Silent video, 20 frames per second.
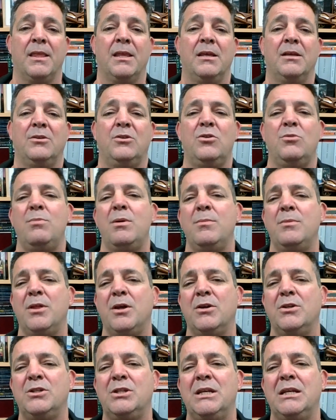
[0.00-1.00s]
Do you remember
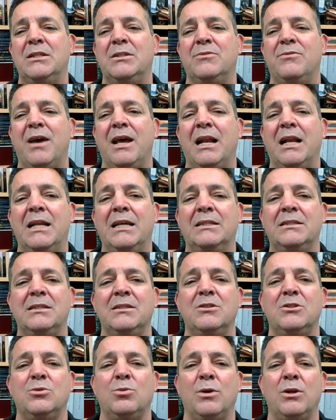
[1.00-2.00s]
those years of
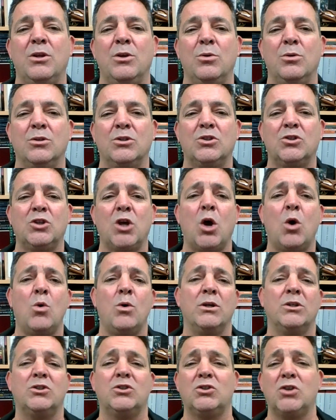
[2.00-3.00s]
adolescence when you were so
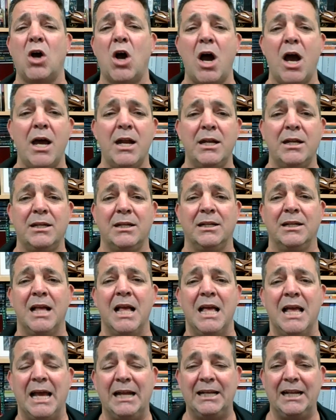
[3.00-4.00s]
excited
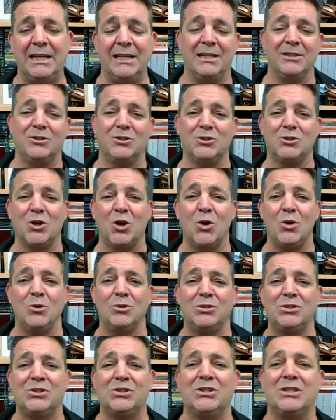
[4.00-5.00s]
and so
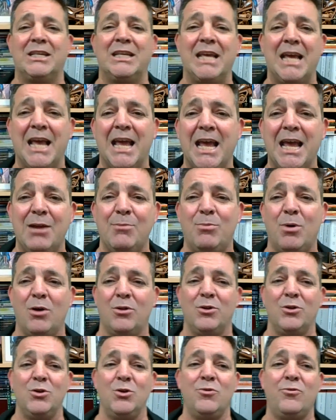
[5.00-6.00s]
scared by
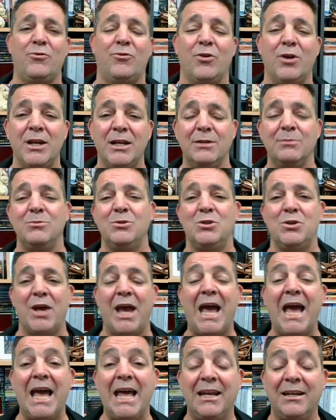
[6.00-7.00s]
the new freedoms you
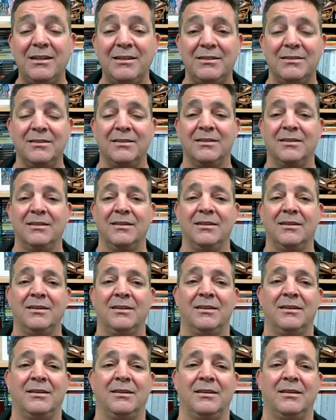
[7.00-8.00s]
had?
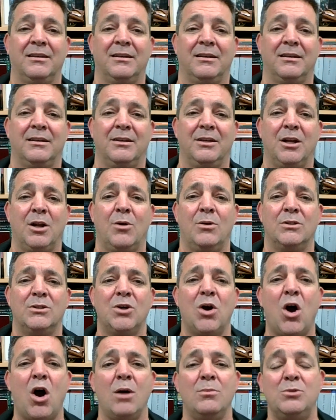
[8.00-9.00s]
You know, at
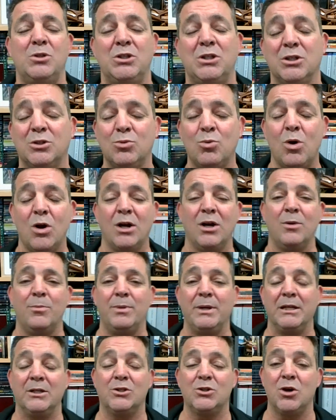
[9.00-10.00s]
times you just wanted to
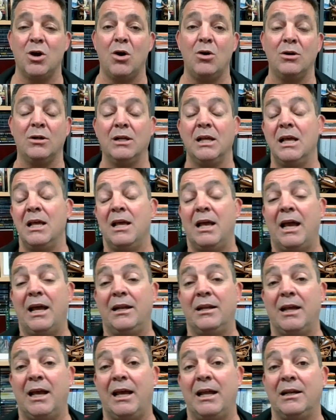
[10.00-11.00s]
be a child,
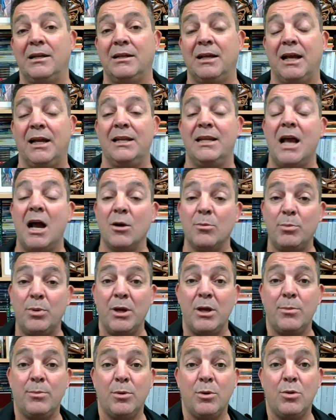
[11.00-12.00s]
and young
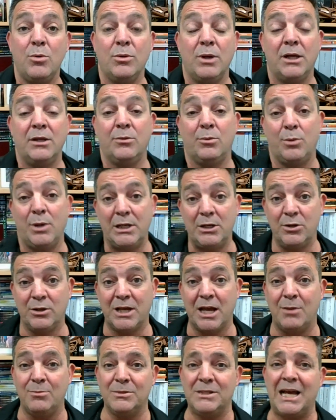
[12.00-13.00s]
people, when you
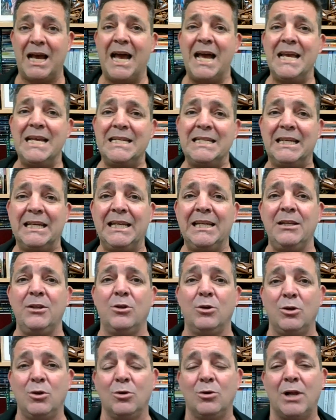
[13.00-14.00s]
come to 18,
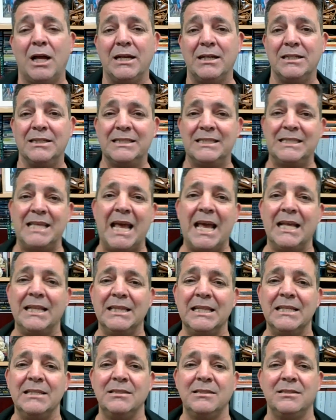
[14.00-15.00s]
you'll understand
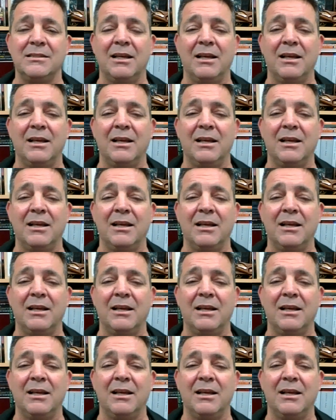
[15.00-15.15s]
this